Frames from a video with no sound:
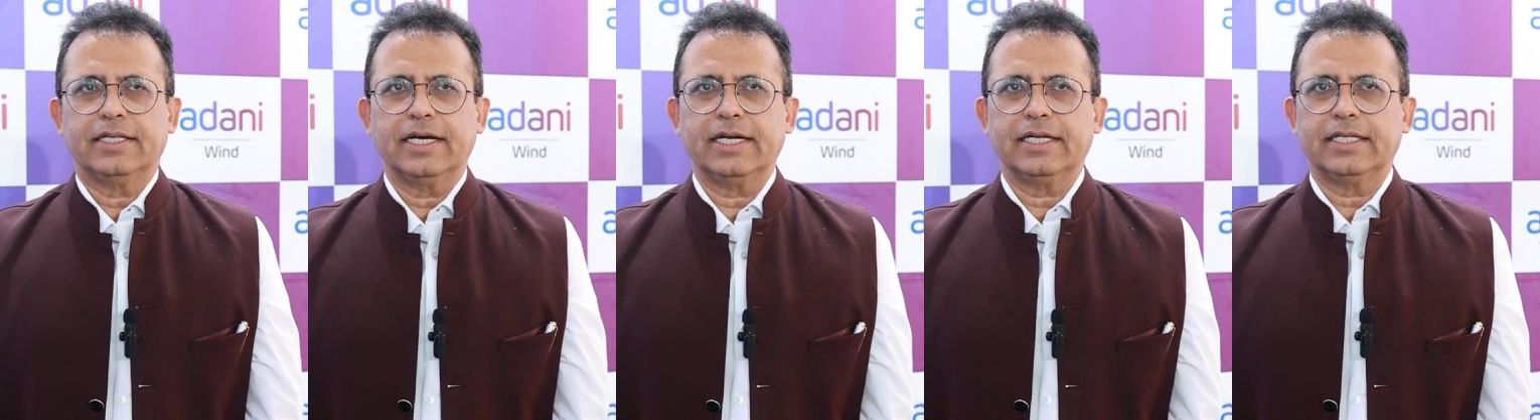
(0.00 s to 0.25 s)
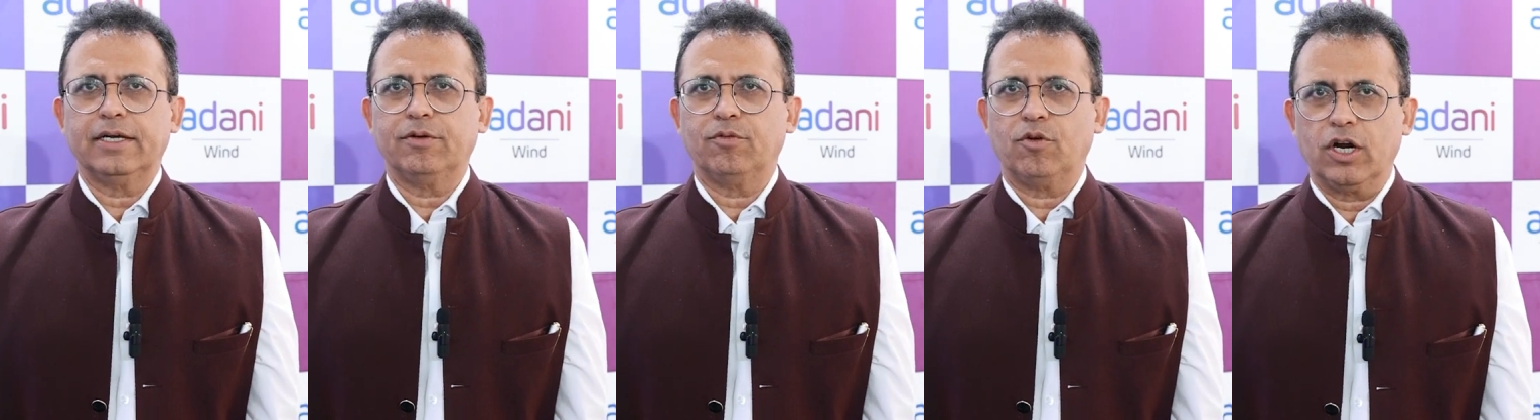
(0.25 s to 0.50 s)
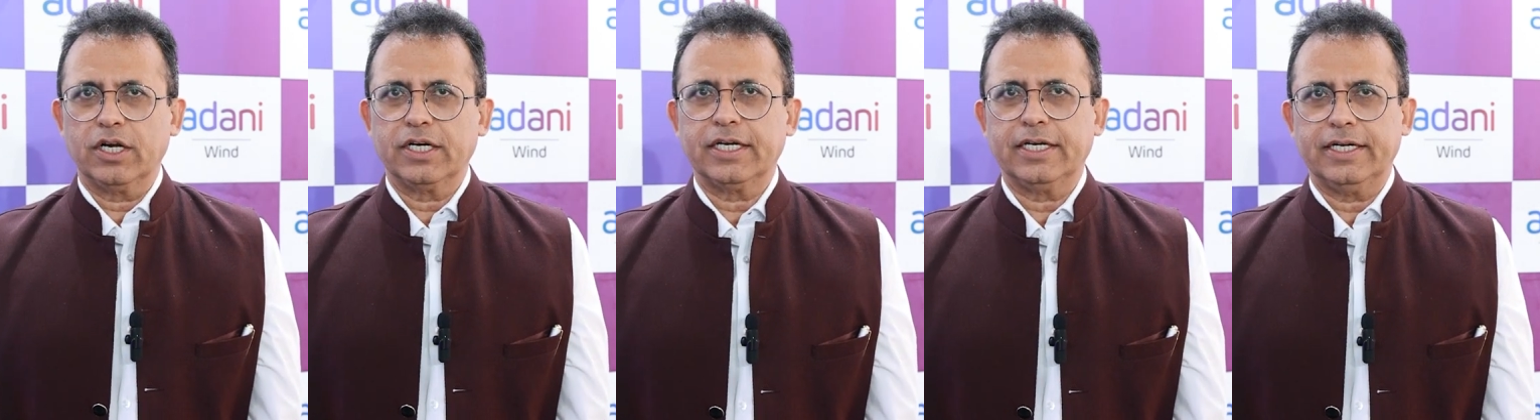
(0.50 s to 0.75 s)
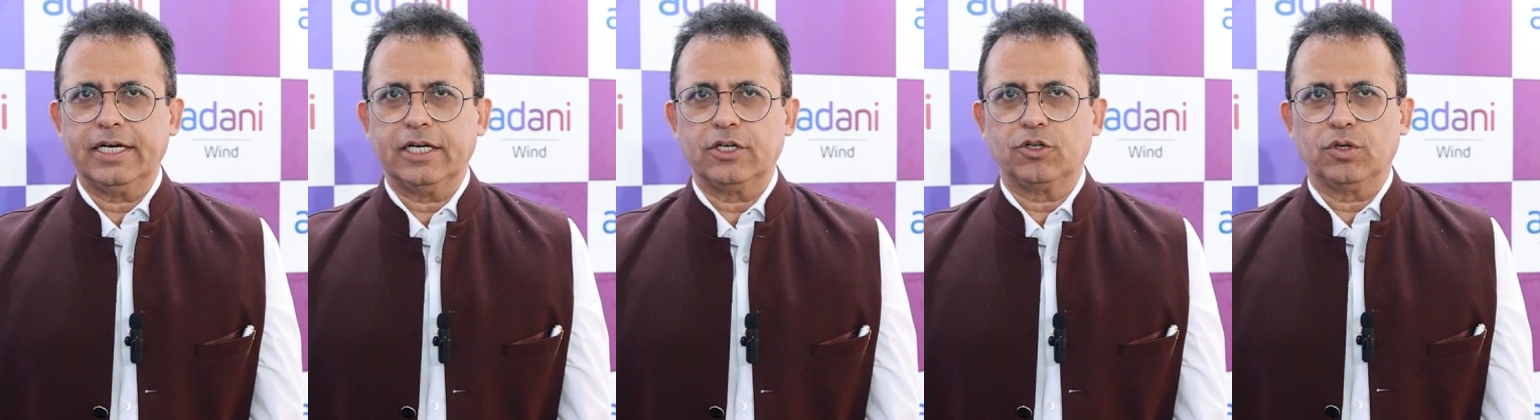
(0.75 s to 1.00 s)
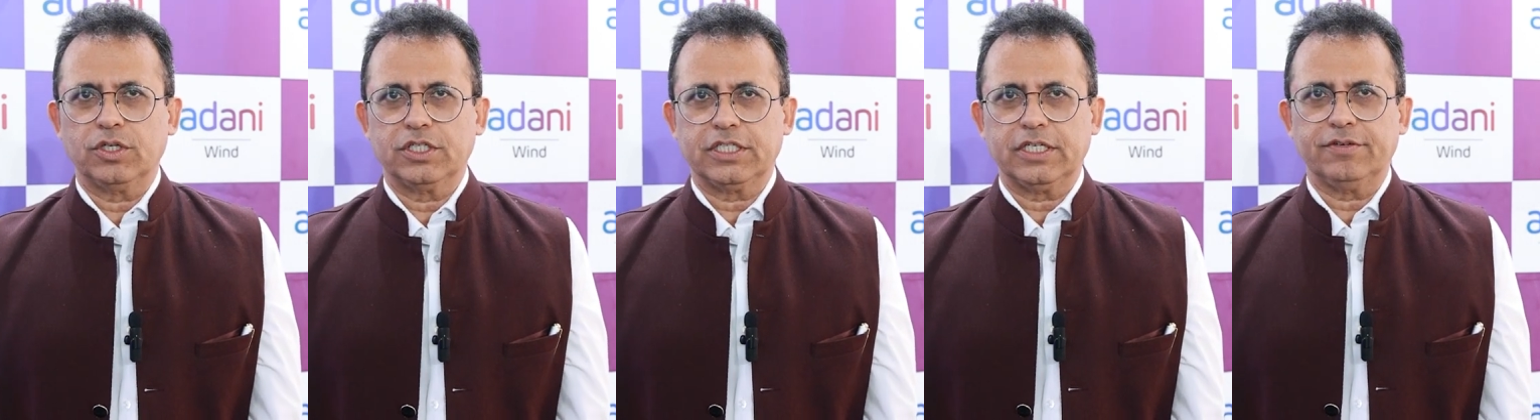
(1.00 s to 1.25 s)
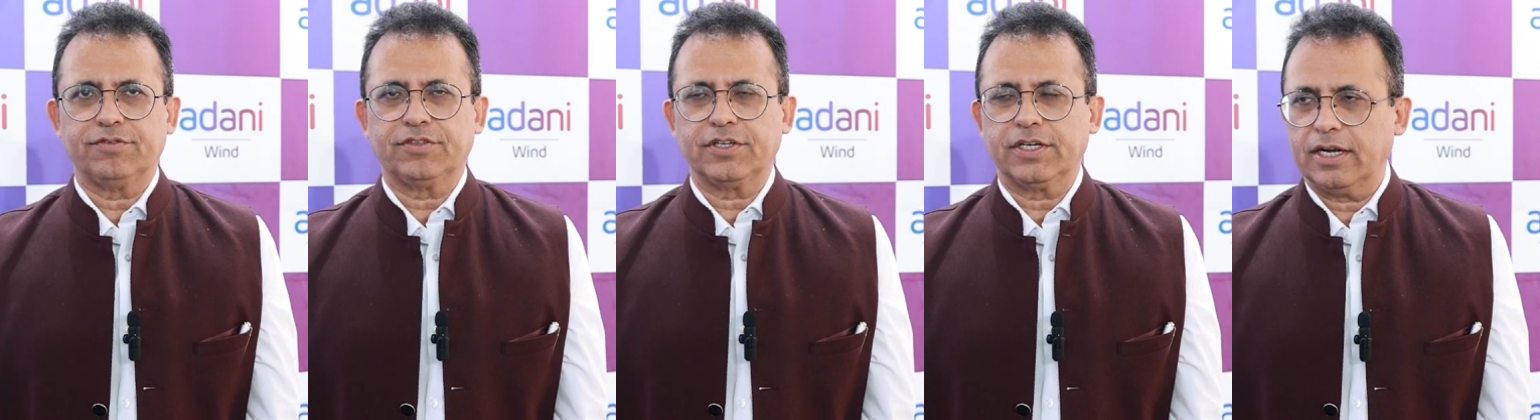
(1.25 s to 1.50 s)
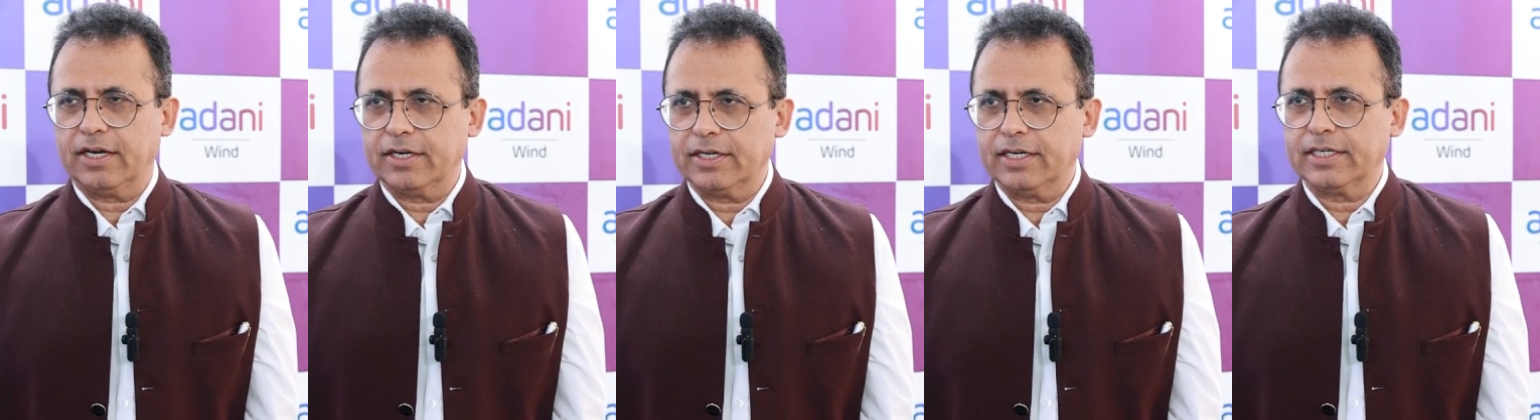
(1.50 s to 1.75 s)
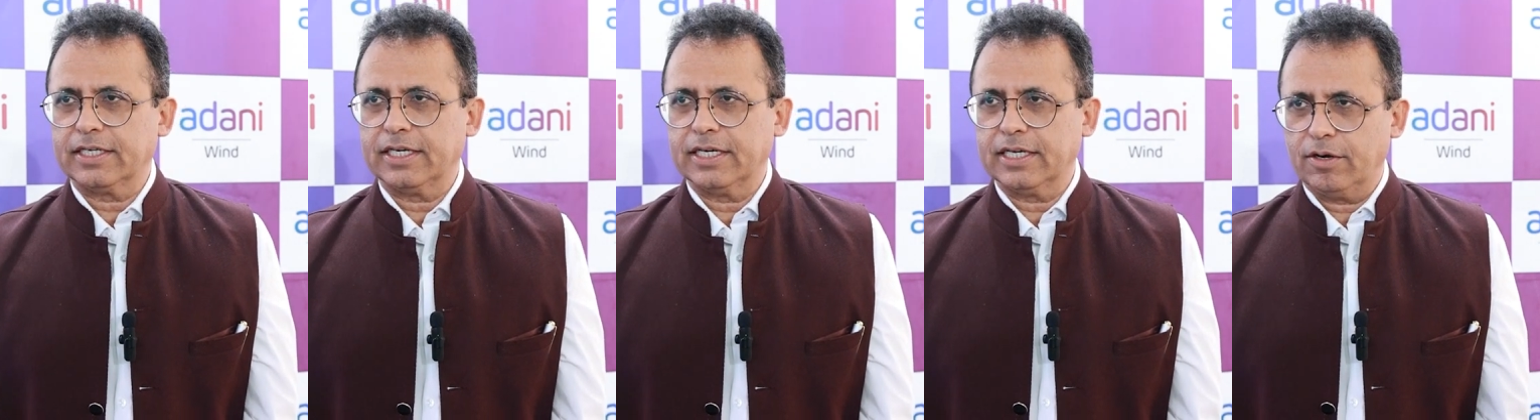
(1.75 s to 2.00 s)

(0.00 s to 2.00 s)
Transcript: that they want India to achieve 300